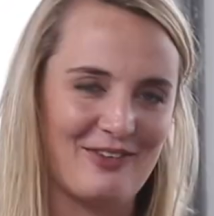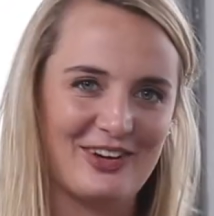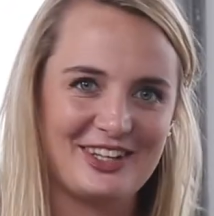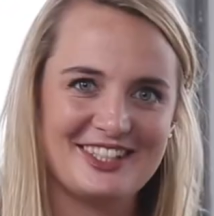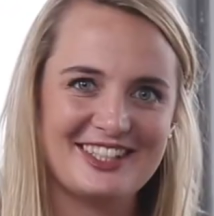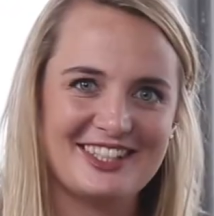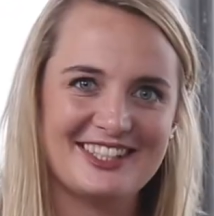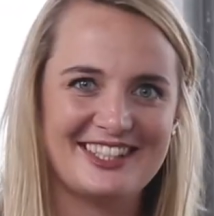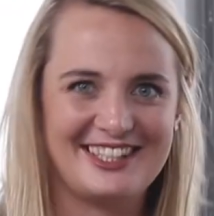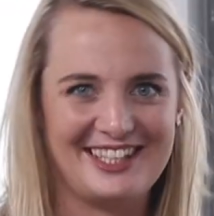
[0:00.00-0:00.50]

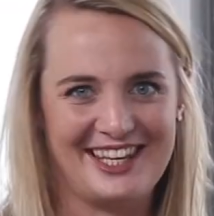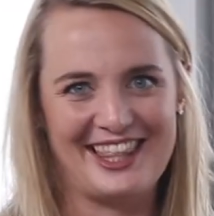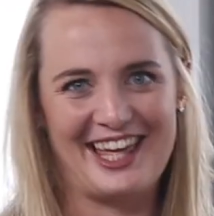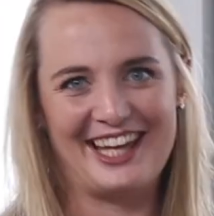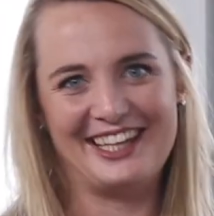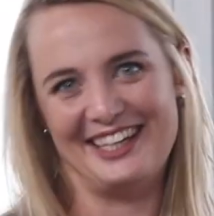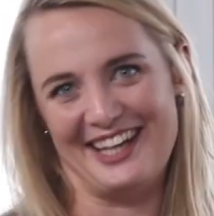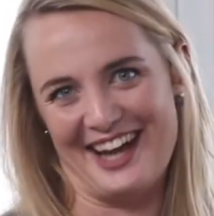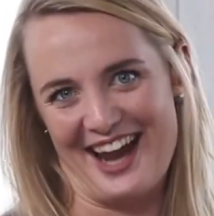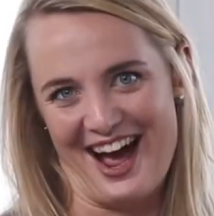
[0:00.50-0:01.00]
want to see
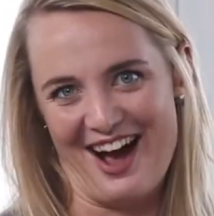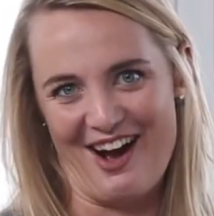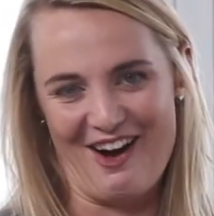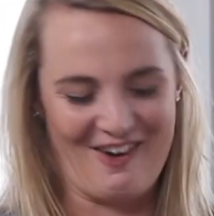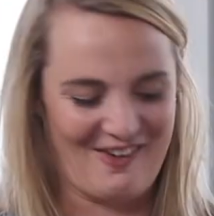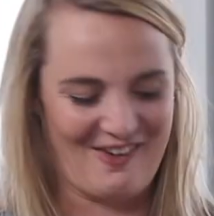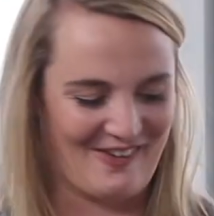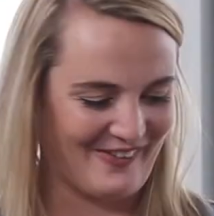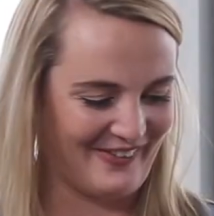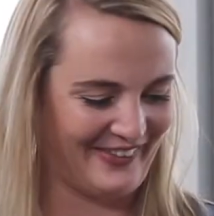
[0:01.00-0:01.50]
that
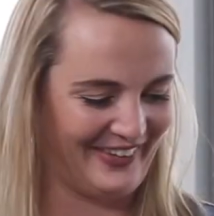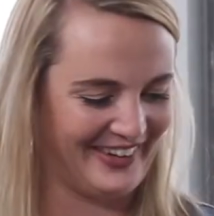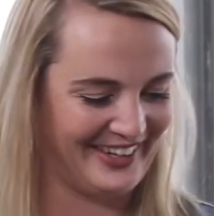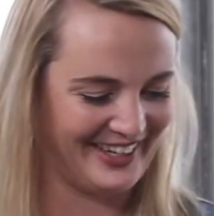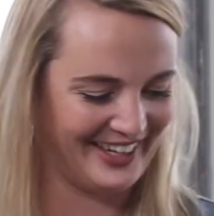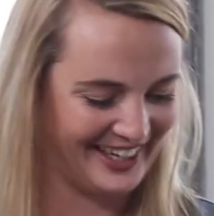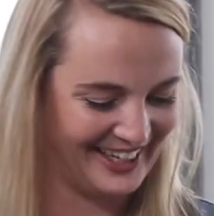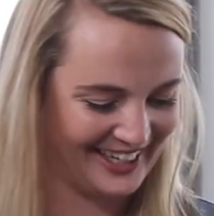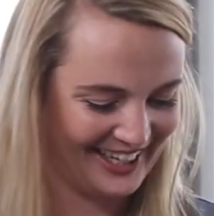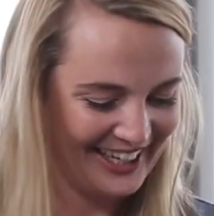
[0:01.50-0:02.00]
now.
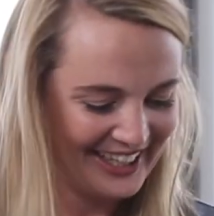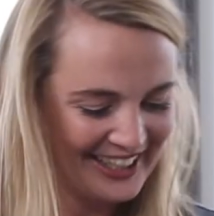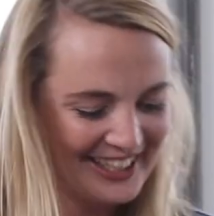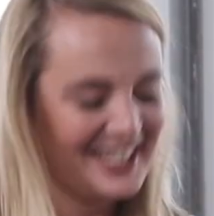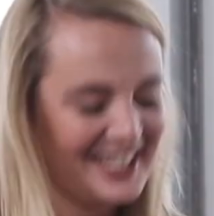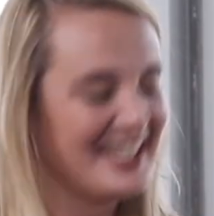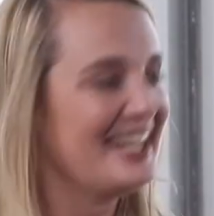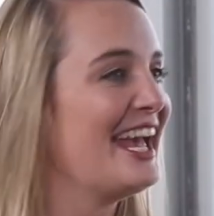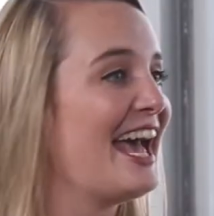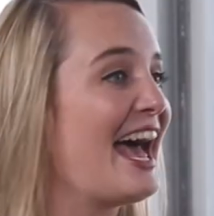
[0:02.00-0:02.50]

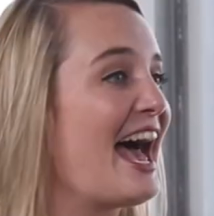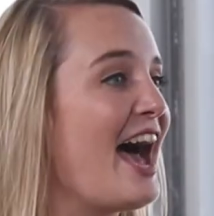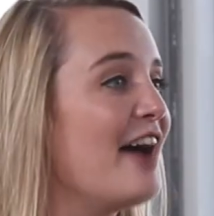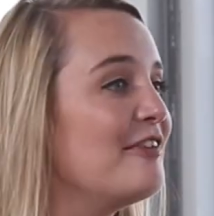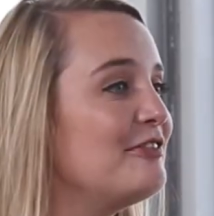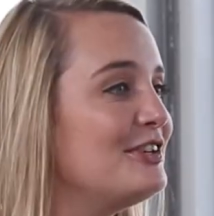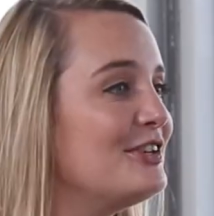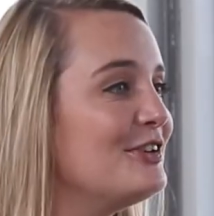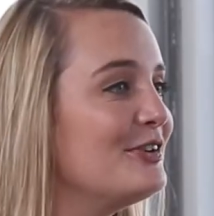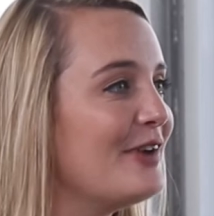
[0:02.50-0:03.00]

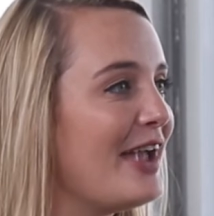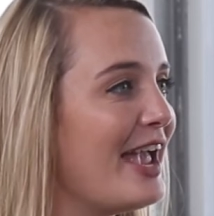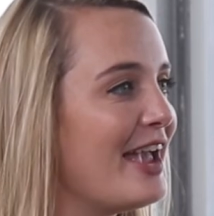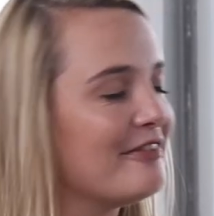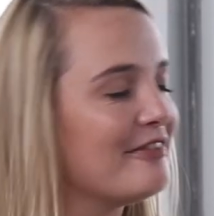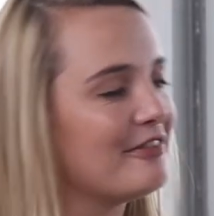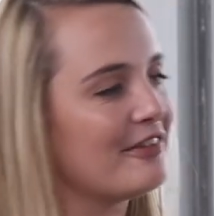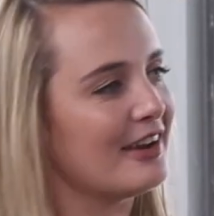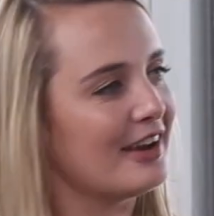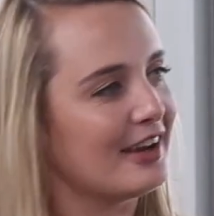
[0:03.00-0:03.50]
Have you
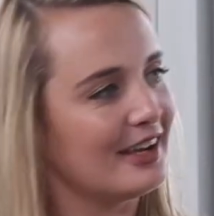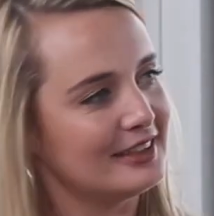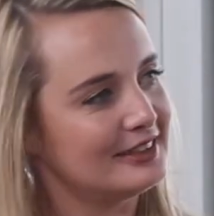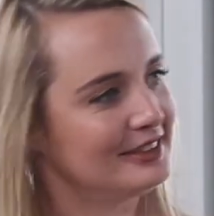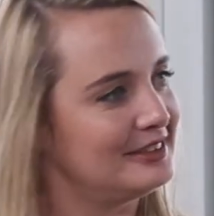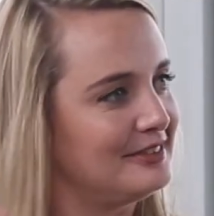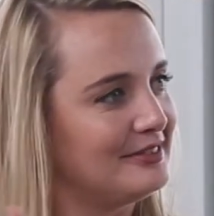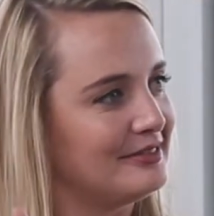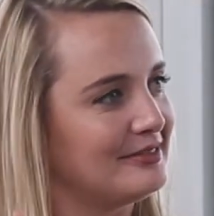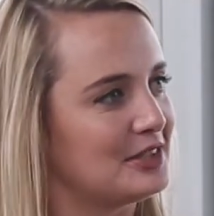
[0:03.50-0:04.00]

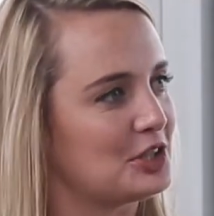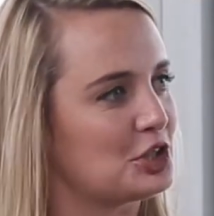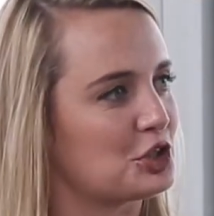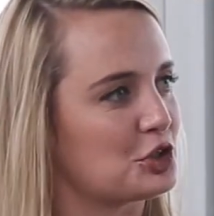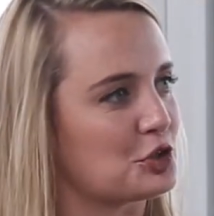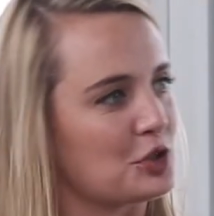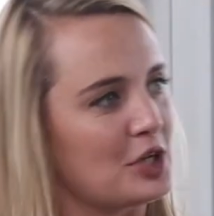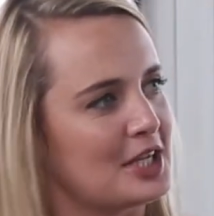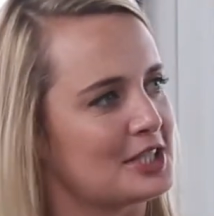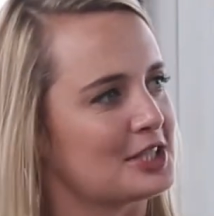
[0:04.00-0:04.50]
ever
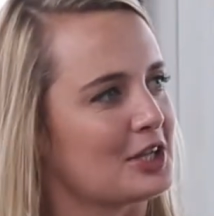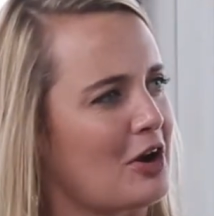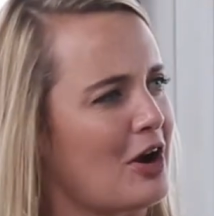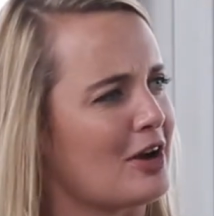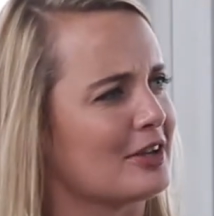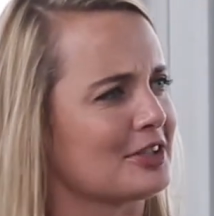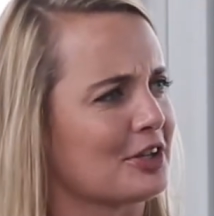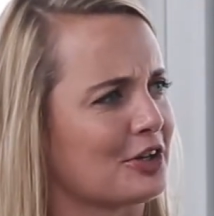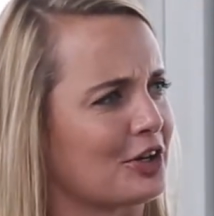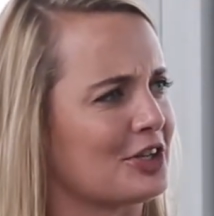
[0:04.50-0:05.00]
streaked
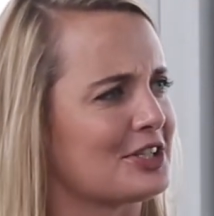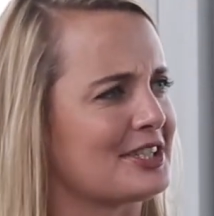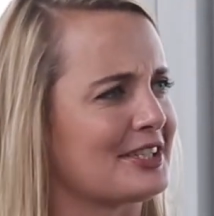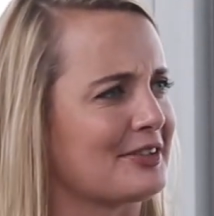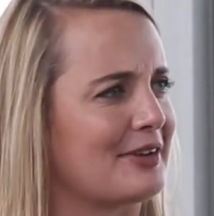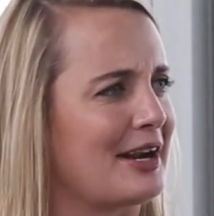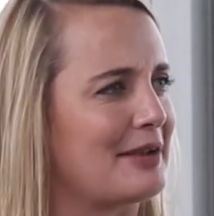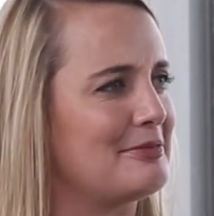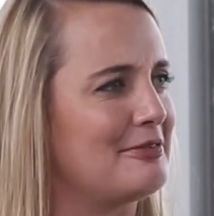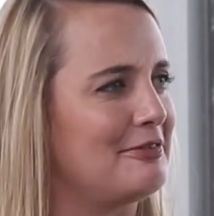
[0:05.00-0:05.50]
across
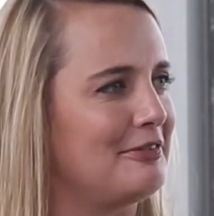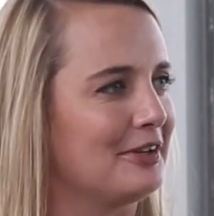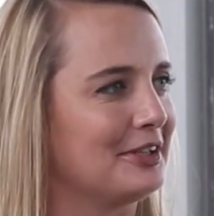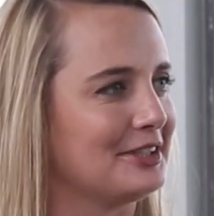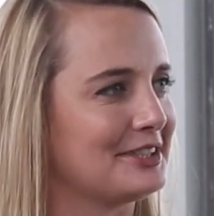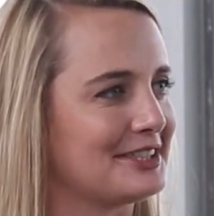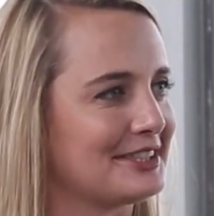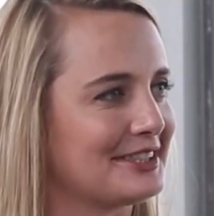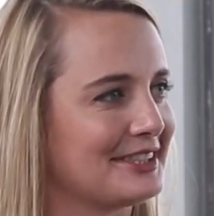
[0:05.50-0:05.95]
the rugby field?